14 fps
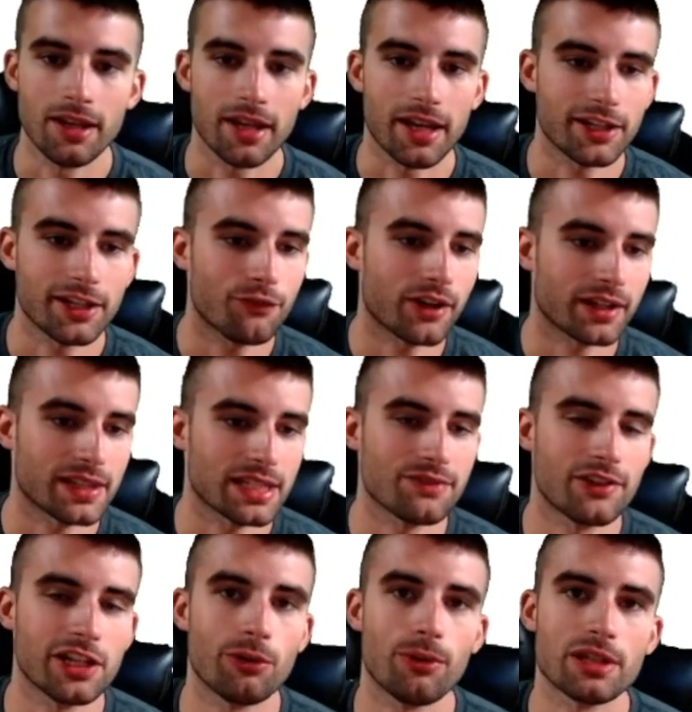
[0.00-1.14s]
And don't forget, this
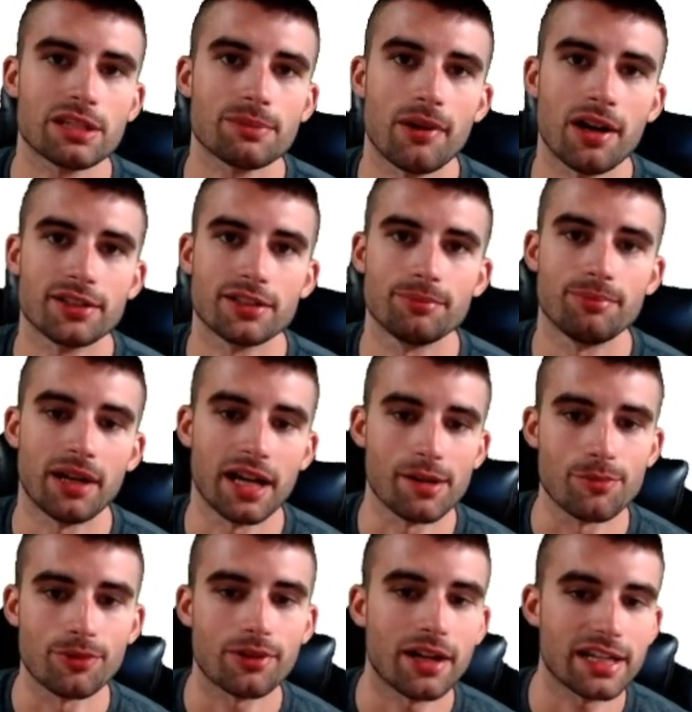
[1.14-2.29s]
video was sponsored by
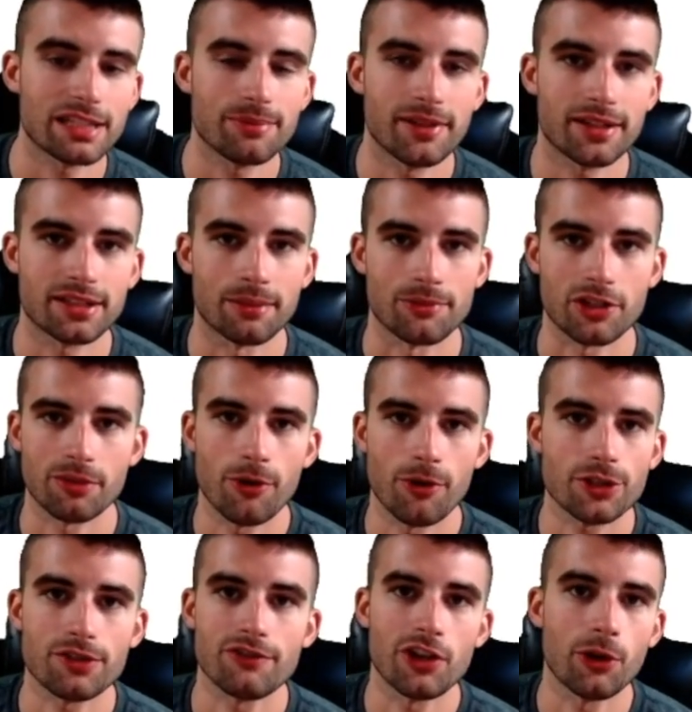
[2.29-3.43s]
PrizePicks. I'm sure most
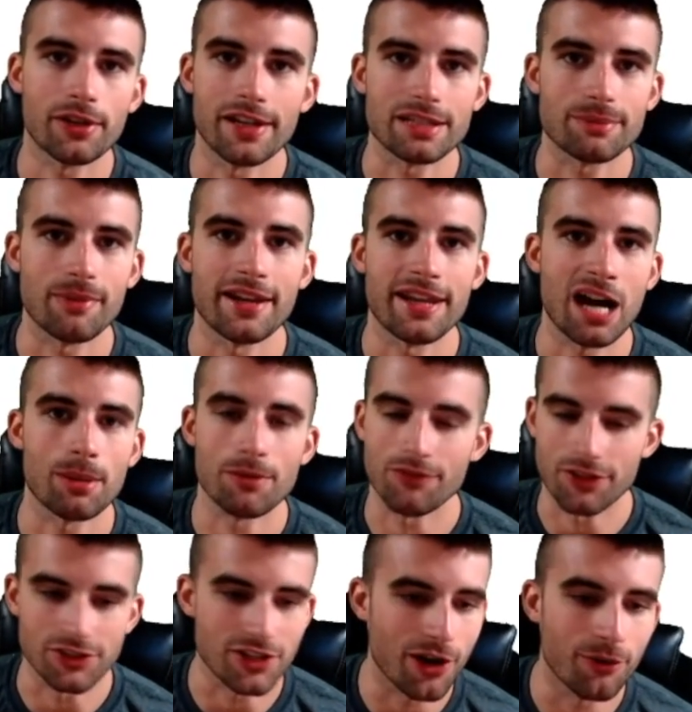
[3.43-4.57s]
of you know what it is by now. But if
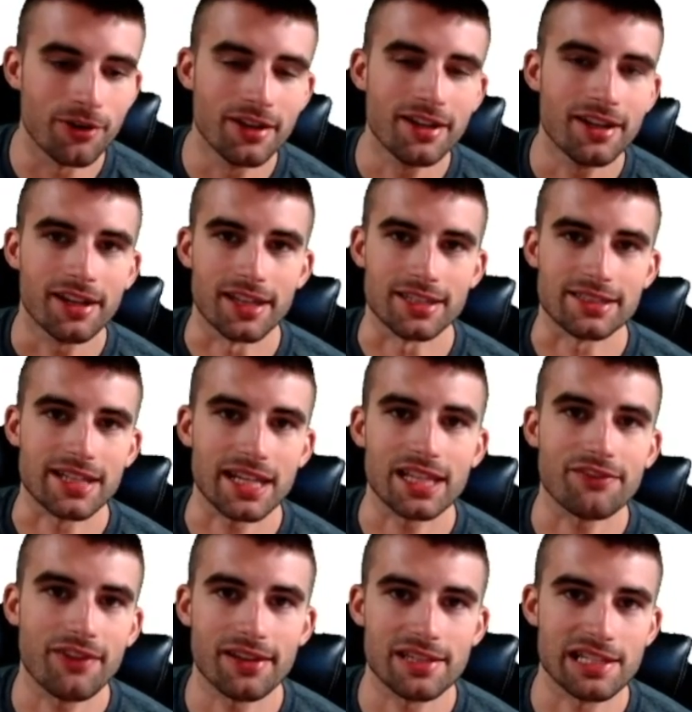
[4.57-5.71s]
you don't, it's daily
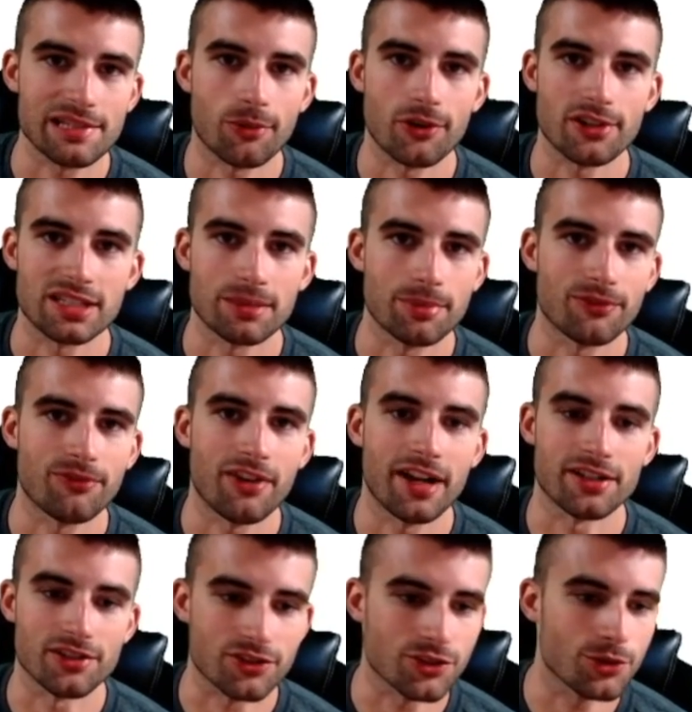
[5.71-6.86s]
fantasy sports simplified,
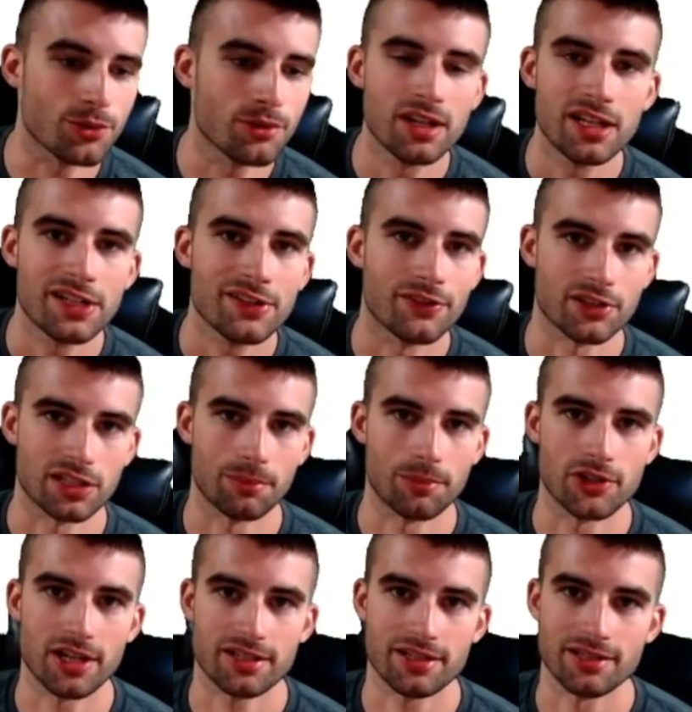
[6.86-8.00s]
just you versus the
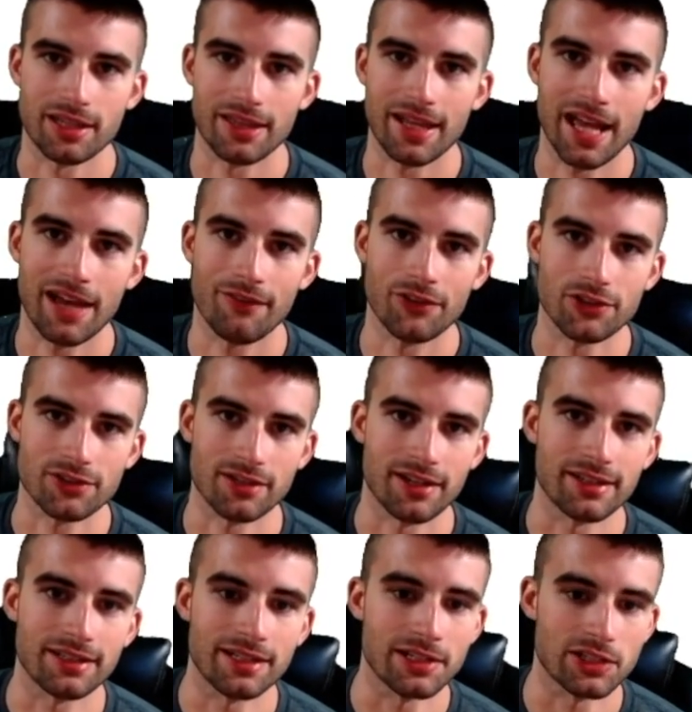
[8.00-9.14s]
projections that they have on their site
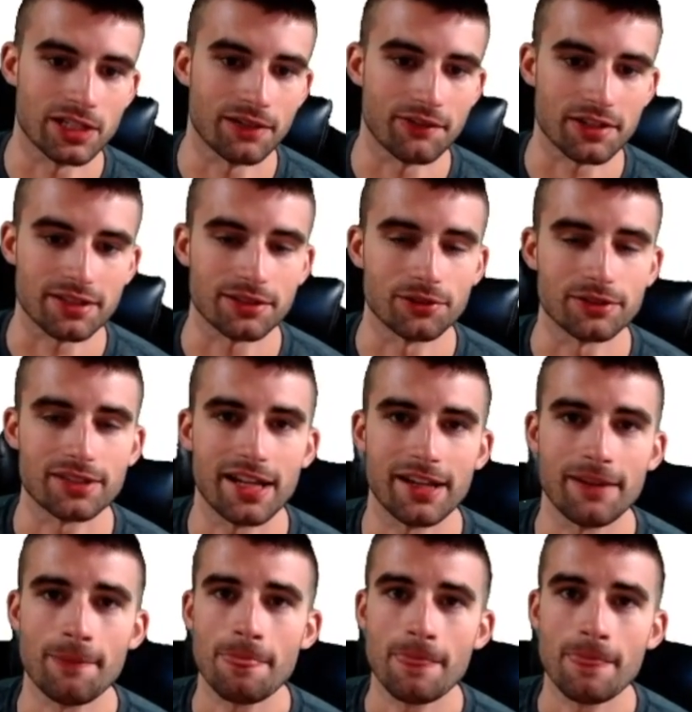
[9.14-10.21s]
each and every single day.